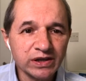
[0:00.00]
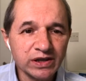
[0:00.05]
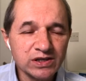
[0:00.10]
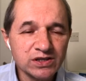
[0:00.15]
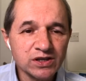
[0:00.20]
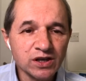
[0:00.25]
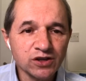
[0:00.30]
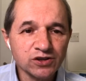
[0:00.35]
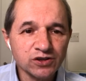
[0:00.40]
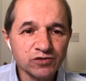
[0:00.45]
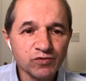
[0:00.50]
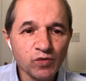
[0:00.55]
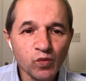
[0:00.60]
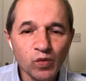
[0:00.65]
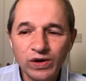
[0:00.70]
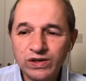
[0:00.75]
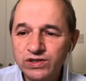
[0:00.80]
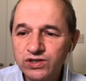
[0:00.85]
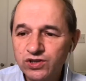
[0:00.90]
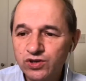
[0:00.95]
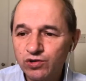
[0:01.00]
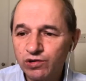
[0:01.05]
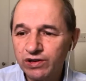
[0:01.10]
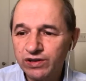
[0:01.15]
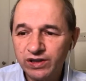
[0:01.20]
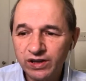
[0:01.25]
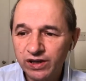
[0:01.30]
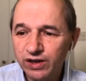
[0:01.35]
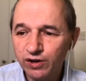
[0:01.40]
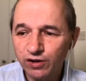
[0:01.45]
They started with one store, I
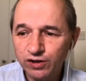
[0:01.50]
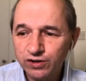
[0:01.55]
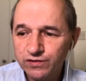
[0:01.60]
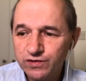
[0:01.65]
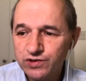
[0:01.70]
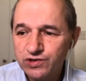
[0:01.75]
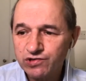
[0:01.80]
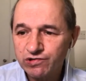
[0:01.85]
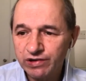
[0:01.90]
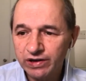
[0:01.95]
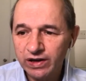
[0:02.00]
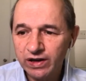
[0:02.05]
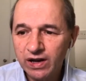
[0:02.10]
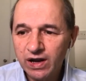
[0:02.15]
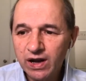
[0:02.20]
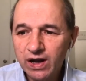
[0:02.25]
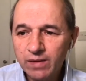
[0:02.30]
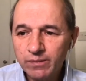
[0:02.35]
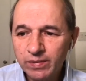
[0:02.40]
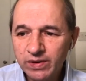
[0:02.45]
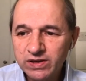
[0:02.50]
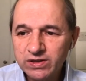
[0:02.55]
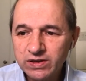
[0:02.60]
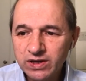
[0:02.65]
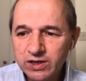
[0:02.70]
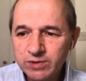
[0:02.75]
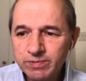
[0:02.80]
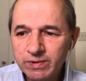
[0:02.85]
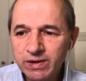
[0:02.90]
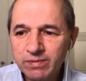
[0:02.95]
think in Oxford Street, but it's,
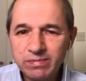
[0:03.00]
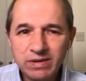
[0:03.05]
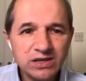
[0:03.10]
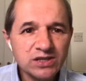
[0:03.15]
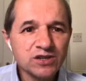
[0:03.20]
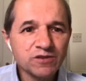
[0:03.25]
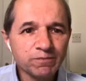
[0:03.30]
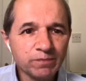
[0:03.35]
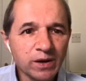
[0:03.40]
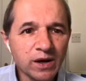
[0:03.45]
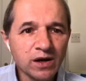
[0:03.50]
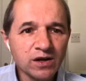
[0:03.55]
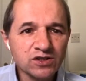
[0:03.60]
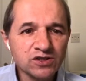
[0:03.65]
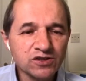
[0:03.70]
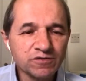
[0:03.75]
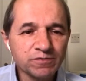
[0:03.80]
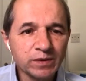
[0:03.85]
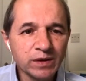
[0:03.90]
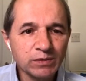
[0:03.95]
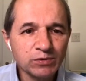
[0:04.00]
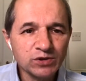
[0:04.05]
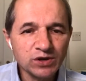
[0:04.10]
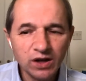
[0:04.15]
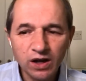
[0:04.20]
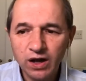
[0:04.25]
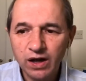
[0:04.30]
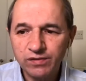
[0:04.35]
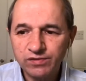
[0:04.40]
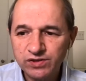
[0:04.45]
it's been a massive part of people's
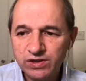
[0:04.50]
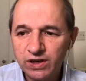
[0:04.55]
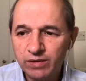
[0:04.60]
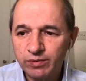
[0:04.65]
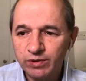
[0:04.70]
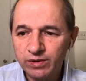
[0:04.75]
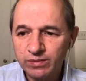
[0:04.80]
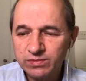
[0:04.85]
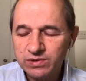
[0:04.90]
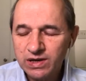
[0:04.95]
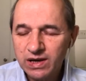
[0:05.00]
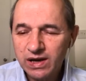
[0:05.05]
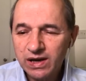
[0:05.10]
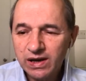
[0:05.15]
lives, Debenhams.